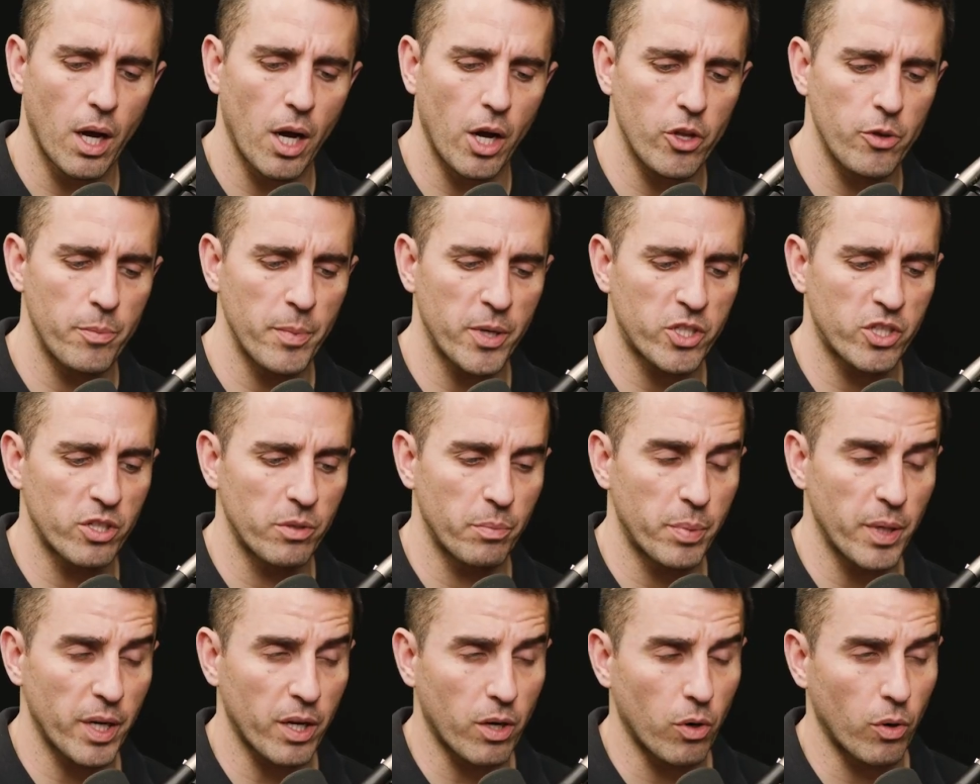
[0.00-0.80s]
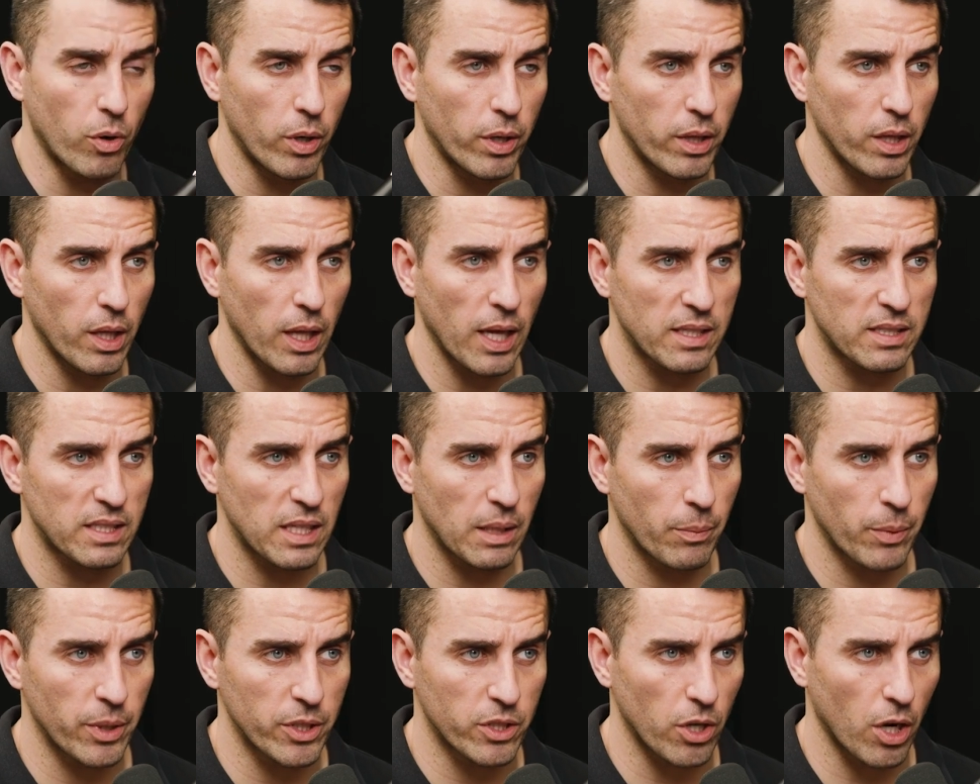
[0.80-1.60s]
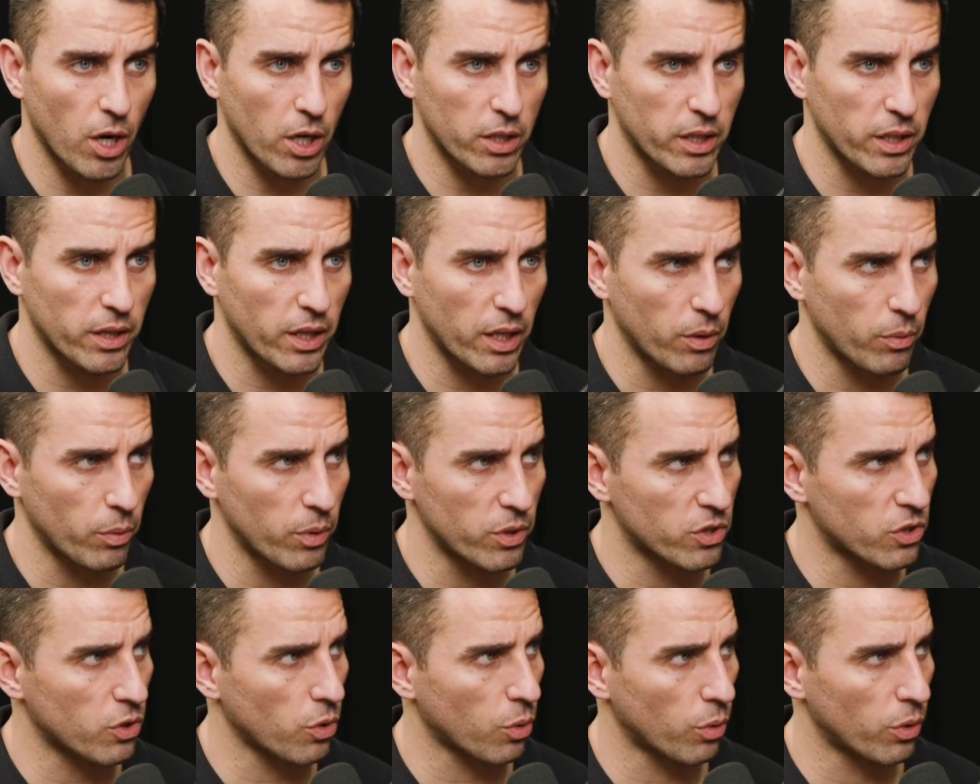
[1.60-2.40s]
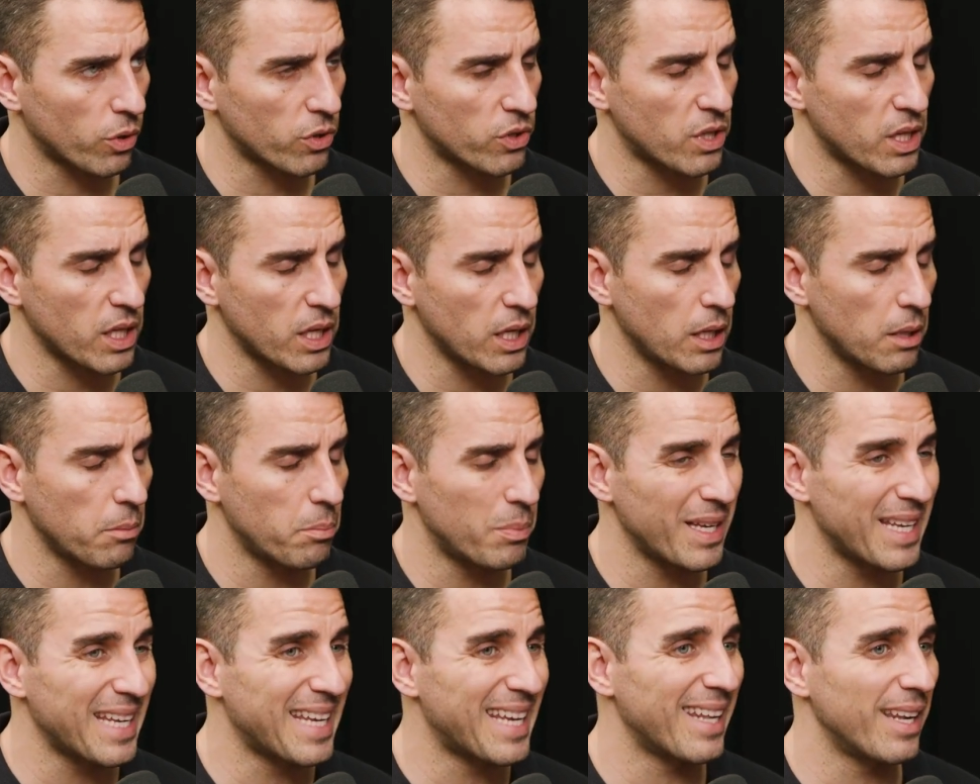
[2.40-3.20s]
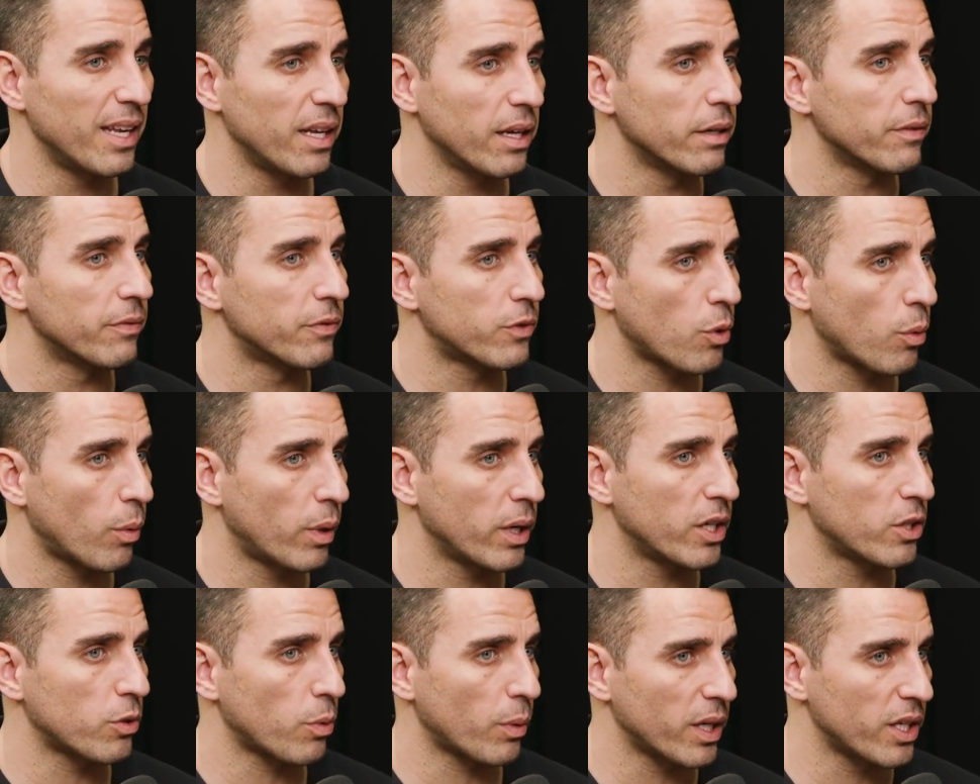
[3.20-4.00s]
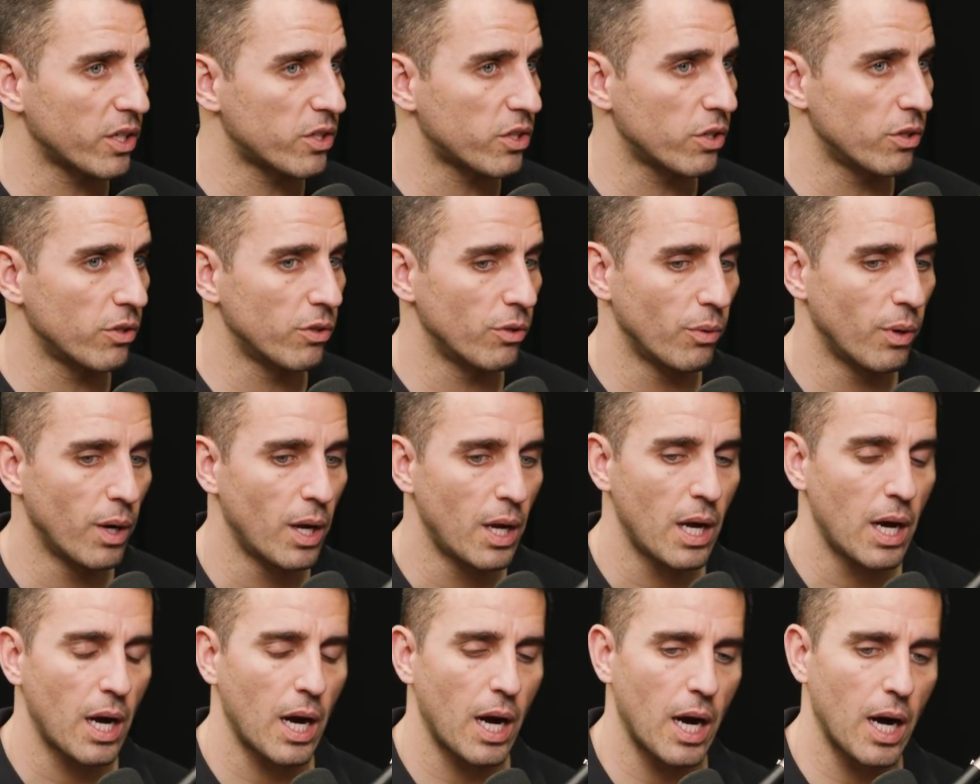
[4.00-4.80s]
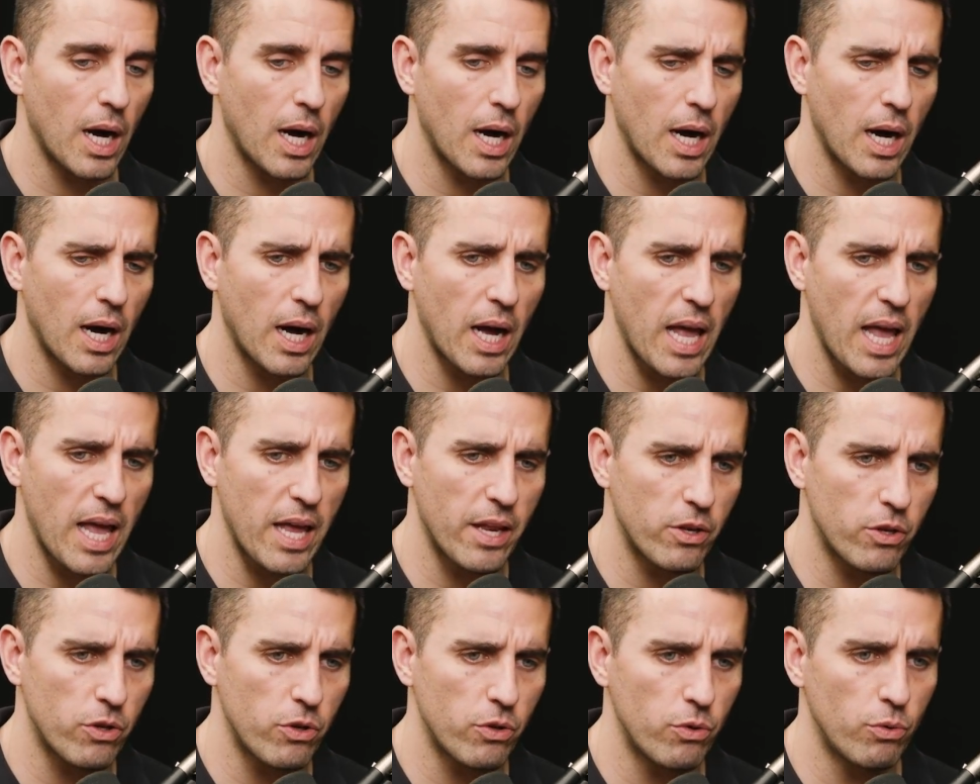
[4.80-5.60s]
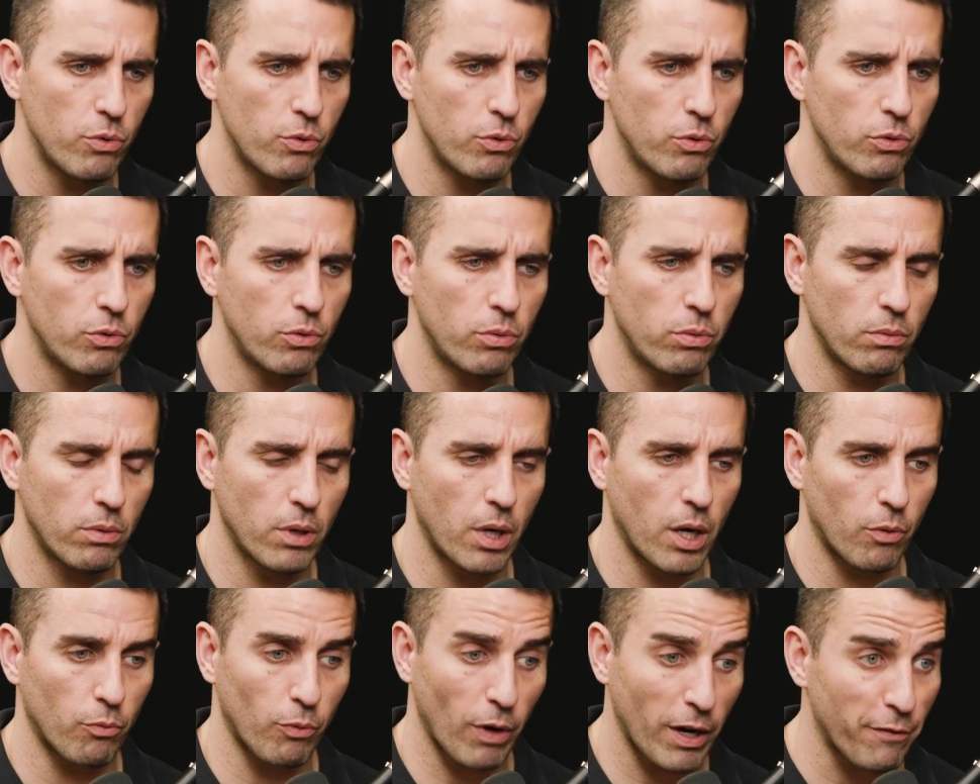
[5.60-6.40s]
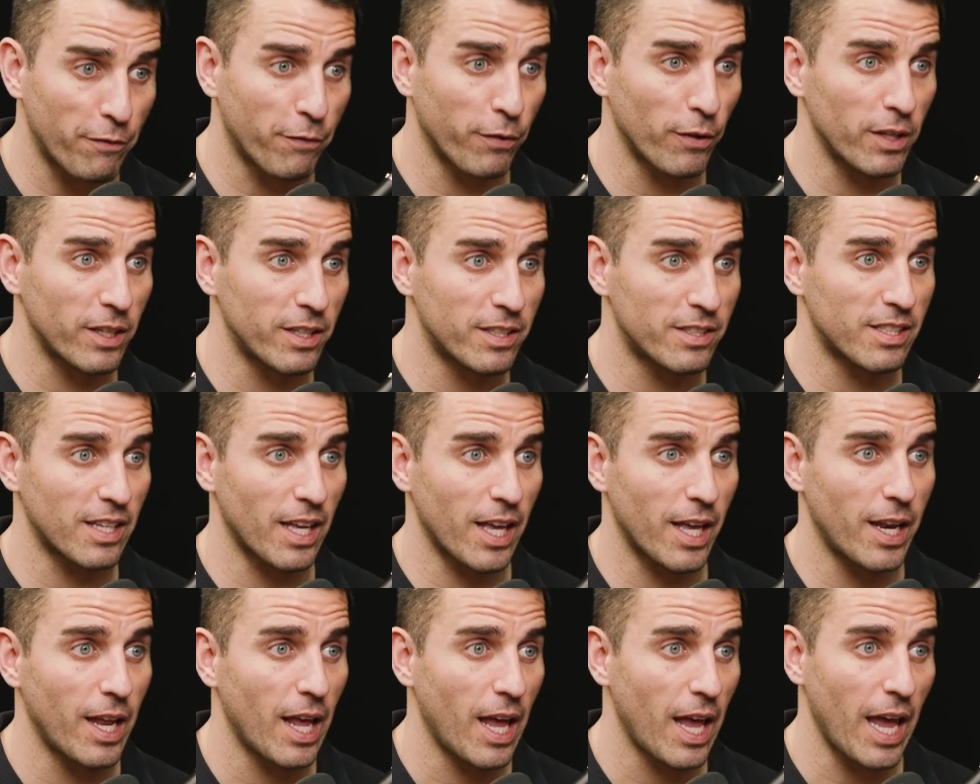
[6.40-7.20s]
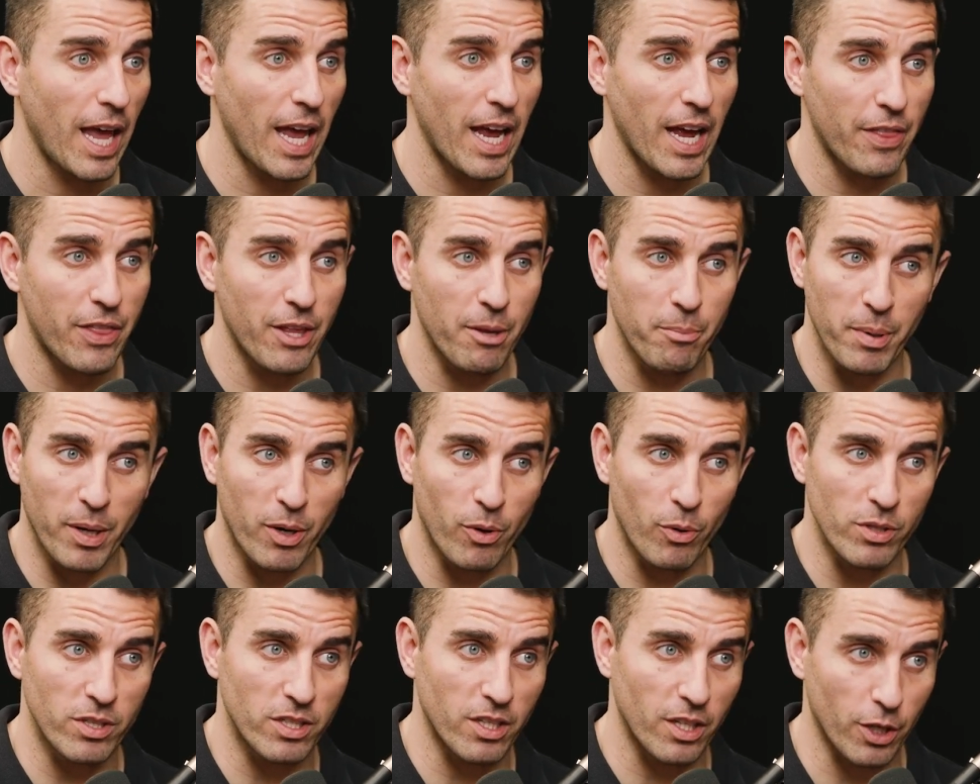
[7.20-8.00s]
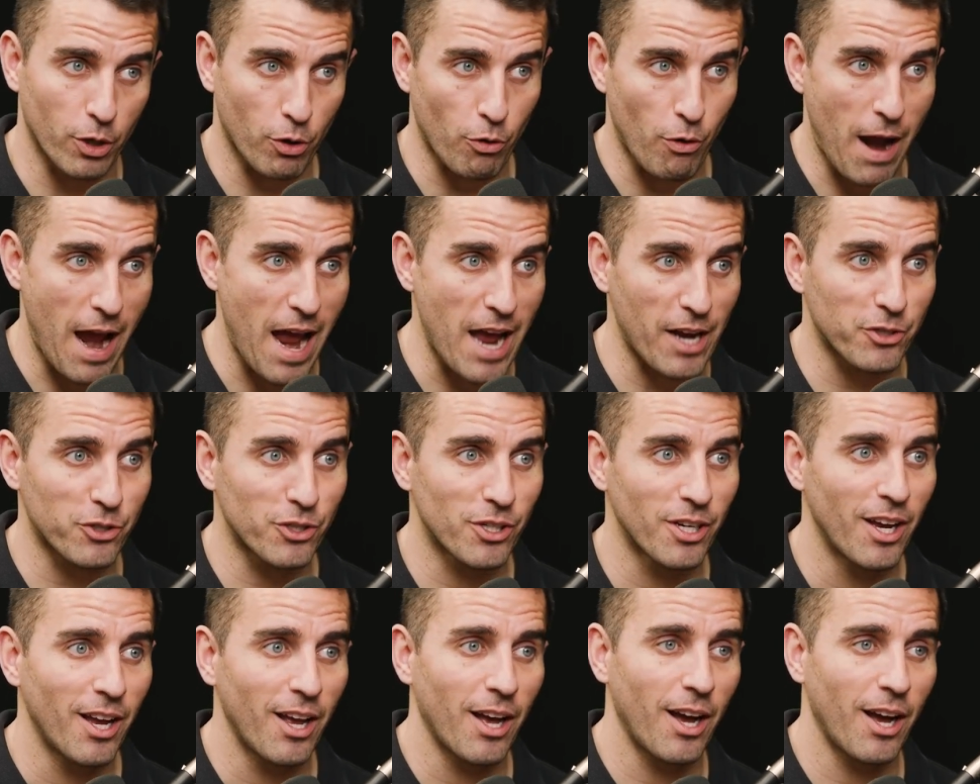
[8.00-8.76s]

Uh, you mentioned Bitcoin. The last time we talked, I think, was towards the beginning of 2022. Uh, and you uh, rightfully said, hey, I think Bitcoin's going to crash.